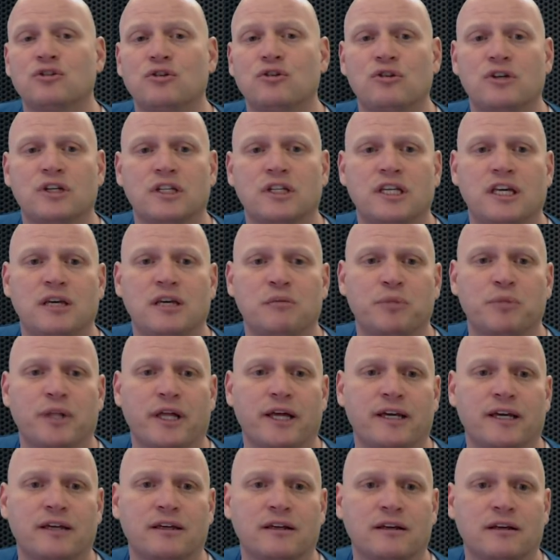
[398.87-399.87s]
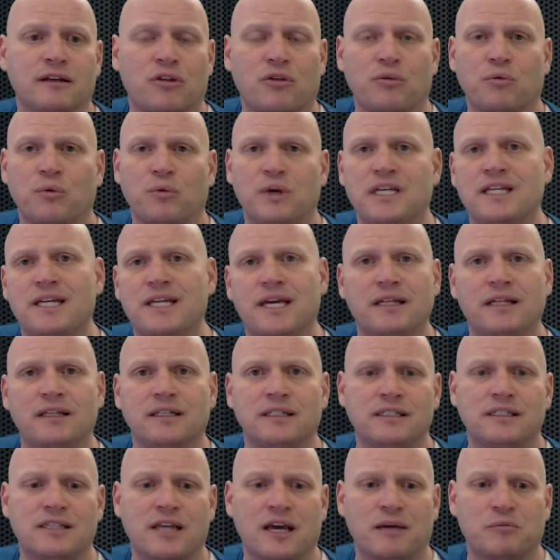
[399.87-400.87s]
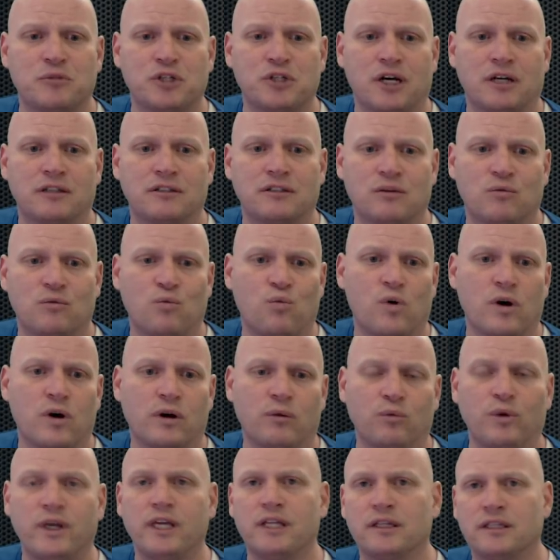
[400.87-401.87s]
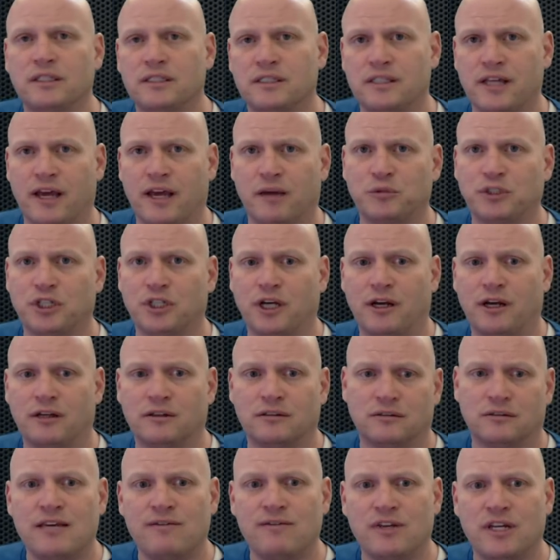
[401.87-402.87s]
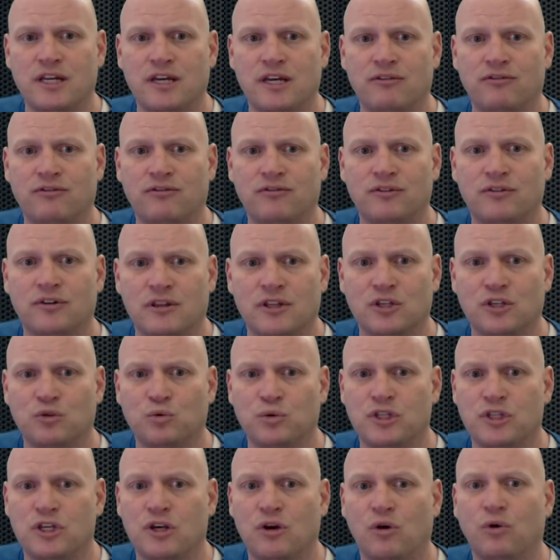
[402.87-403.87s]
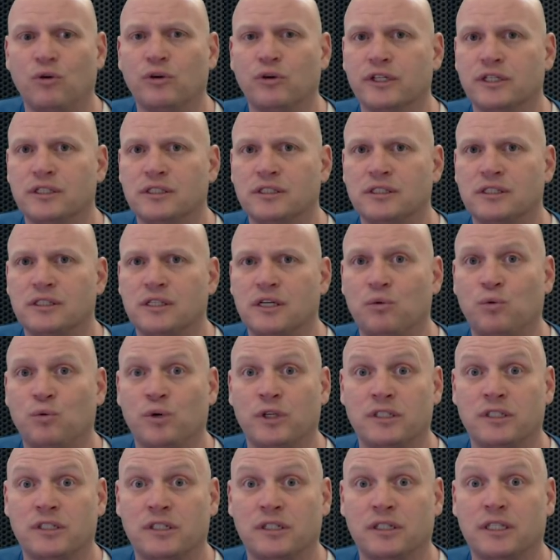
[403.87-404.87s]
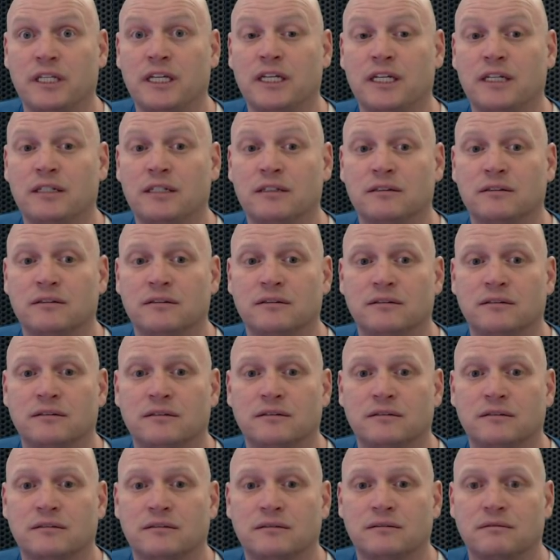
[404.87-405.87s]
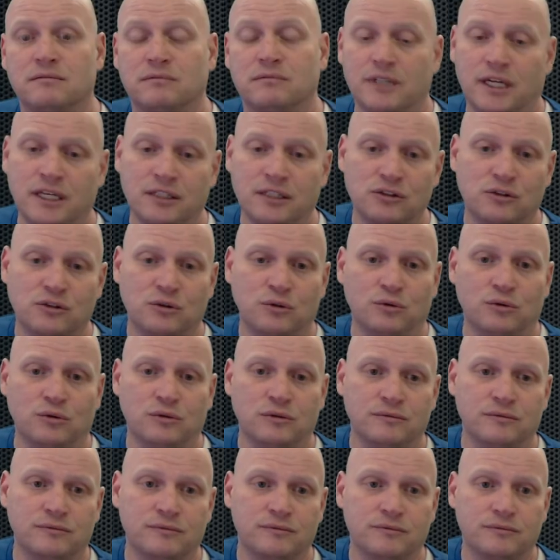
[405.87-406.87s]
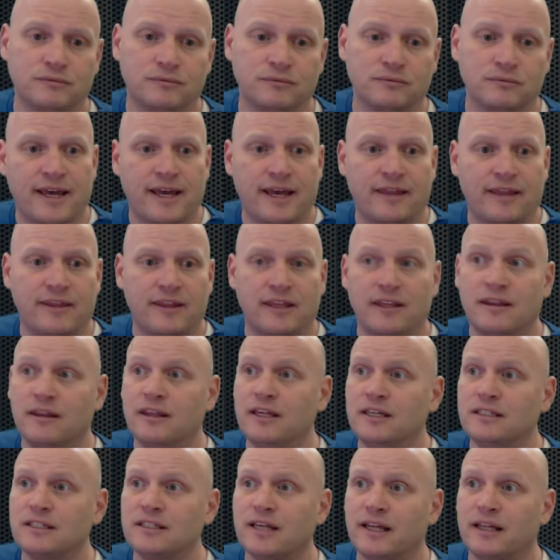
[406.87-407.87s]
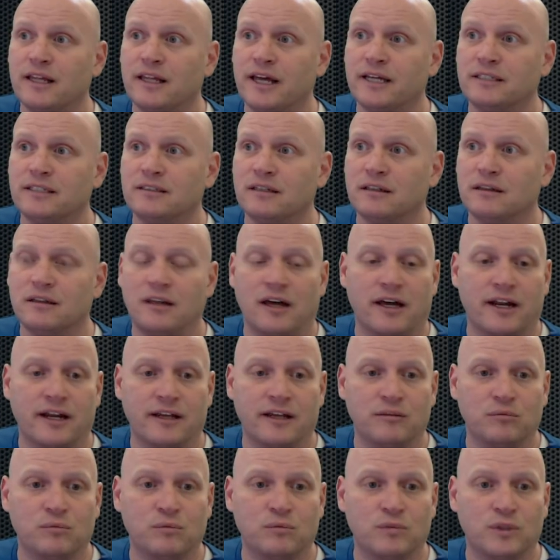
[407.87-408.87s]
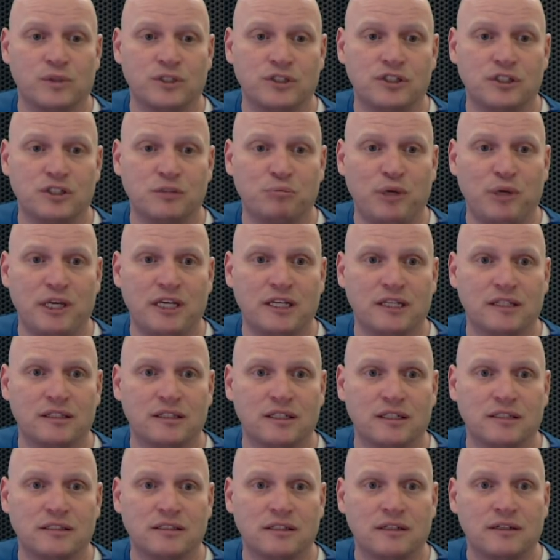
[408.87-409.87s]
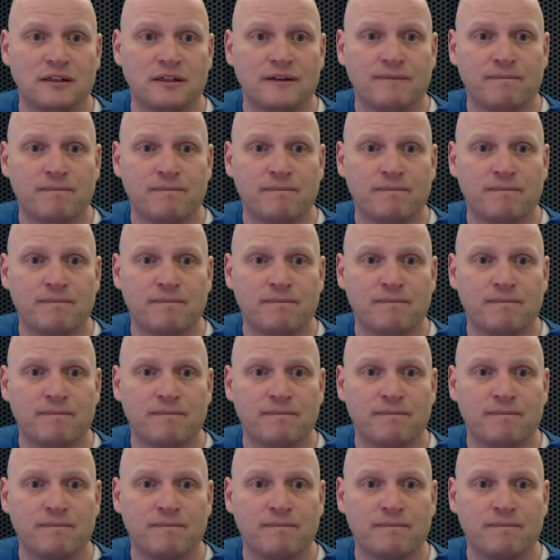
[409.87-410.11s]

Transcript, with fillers: So you could keep like three daily snapshots and one weekly snapshot. Even if this was the oldest, it wouldn't delete it. That's cool. And then this I liked a lot. I was just peeking at this.